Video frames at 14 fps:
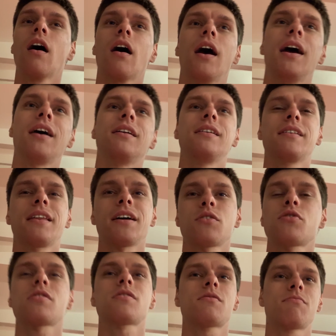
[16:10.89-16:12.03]
and that
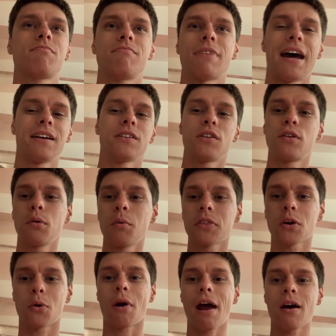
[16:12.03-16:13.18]
just had to do with the
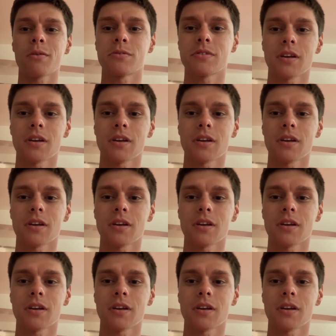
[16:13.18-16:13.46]
crowds.